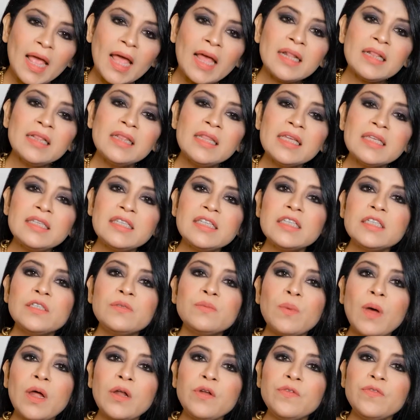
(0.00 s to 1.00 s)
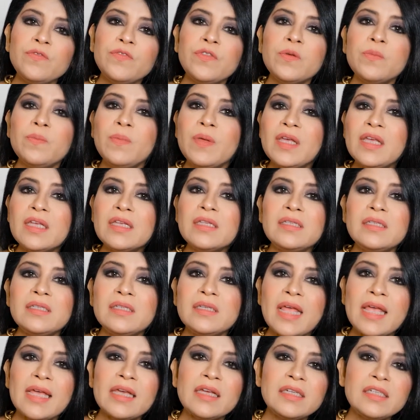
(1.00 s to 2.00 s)
And this is one of the biggest
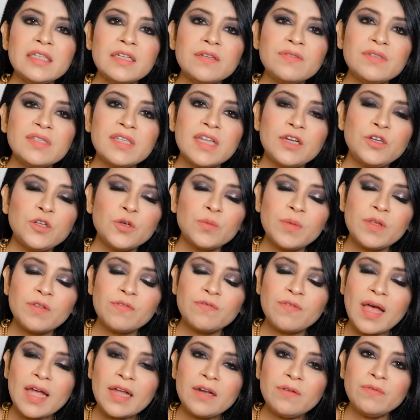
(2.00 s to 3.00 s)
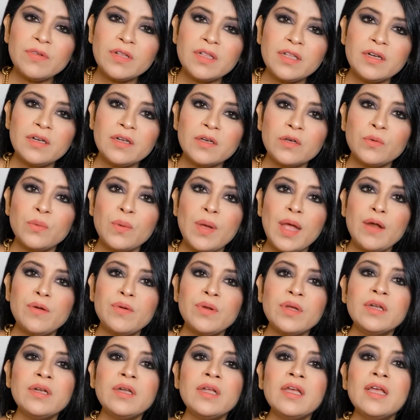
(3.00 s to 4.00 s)
negatives that you may find with an
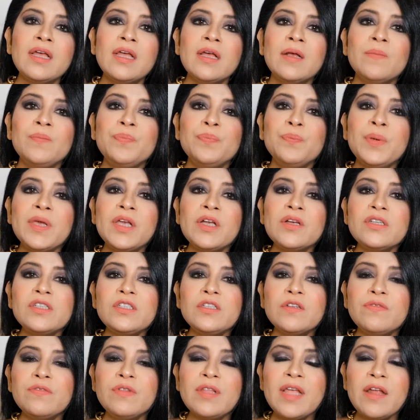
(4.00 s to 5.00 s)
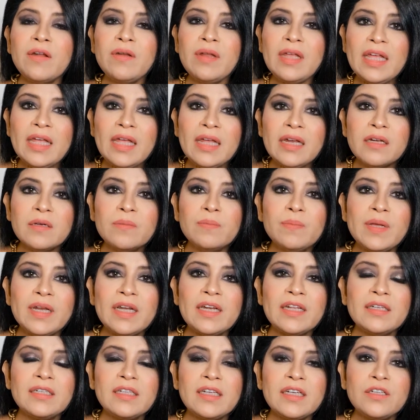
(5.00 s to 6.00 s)
Aquarian. Because of their
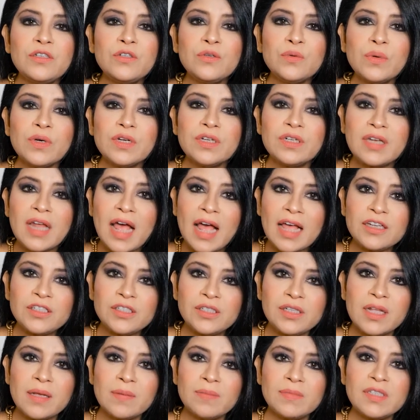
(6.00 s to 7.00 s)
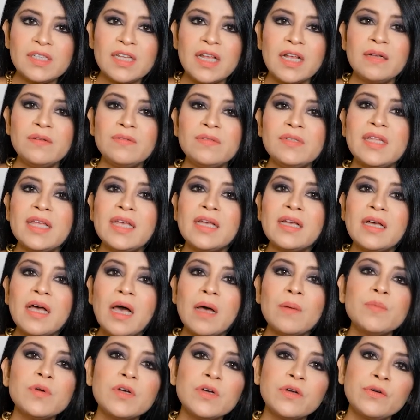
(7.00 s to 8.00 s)
inability to attach themselves, they
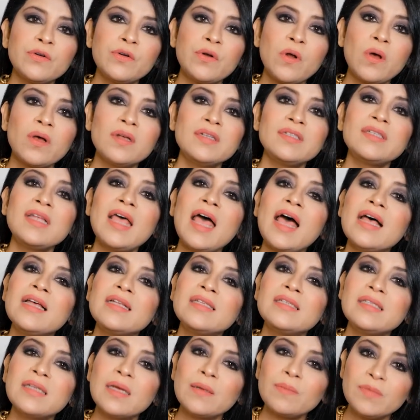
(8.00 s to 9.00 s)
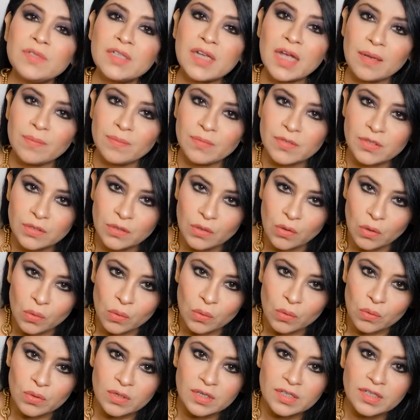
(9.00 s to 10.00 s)
come across as sometimes
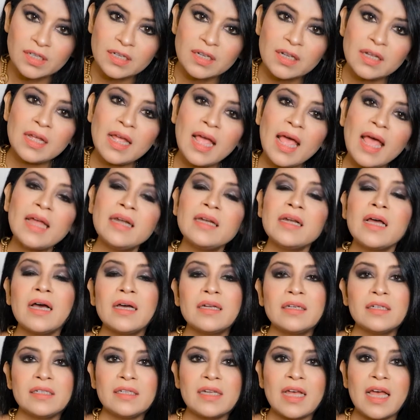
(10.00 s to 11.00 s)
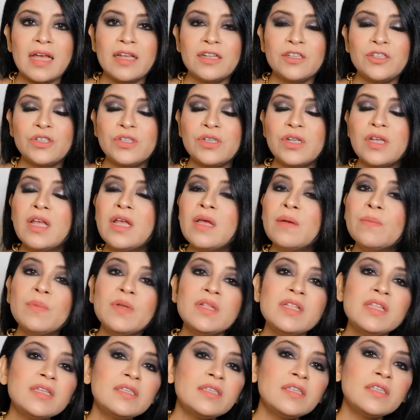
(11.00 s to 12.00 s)
cold and unattached.
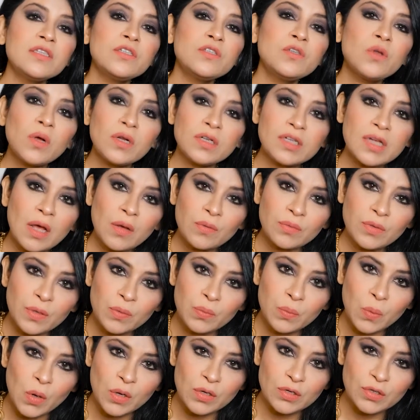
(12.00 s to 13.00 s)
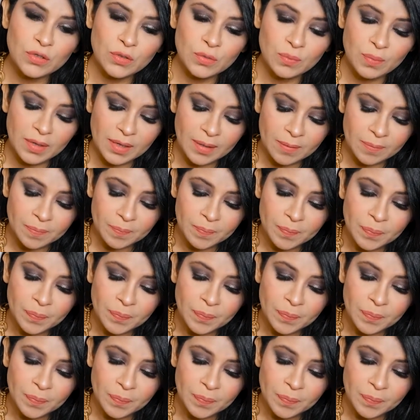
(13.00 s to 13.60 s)
But this is not how they want to be.